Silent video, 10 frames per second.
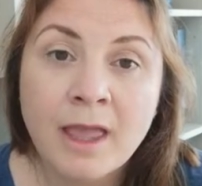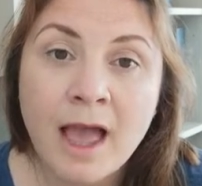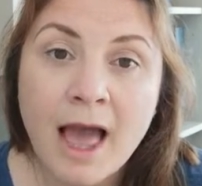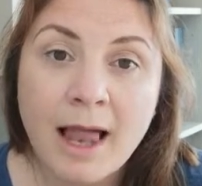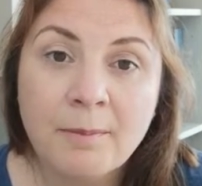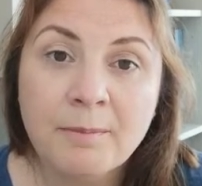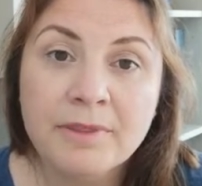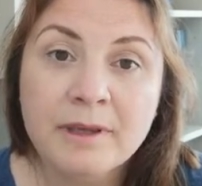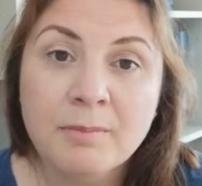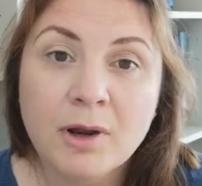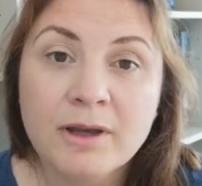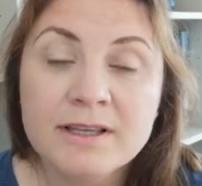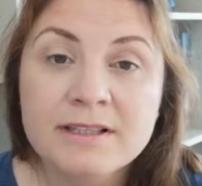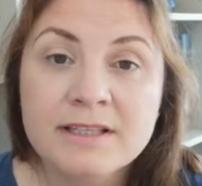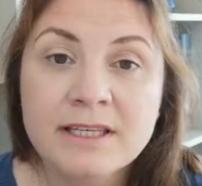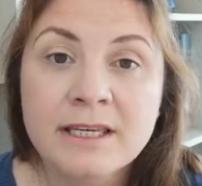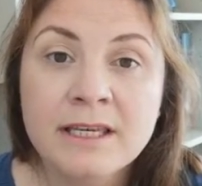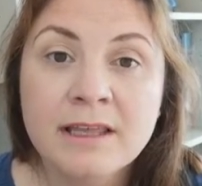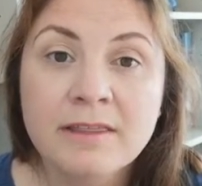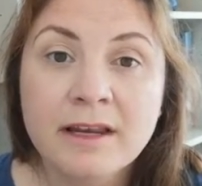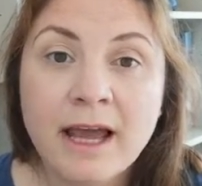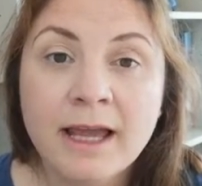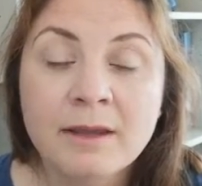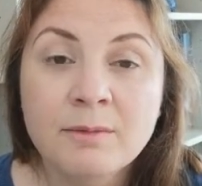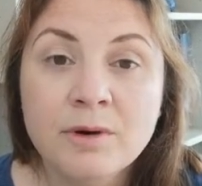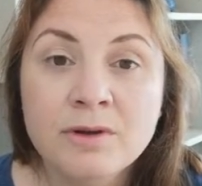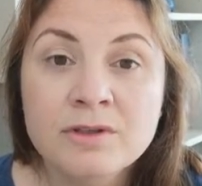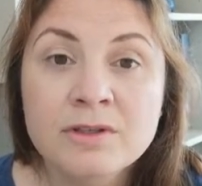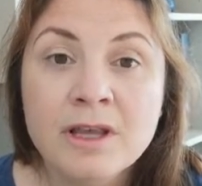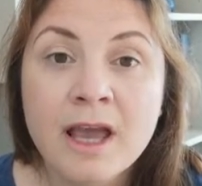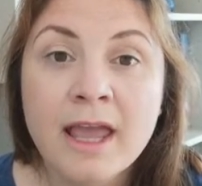help the employer see that I was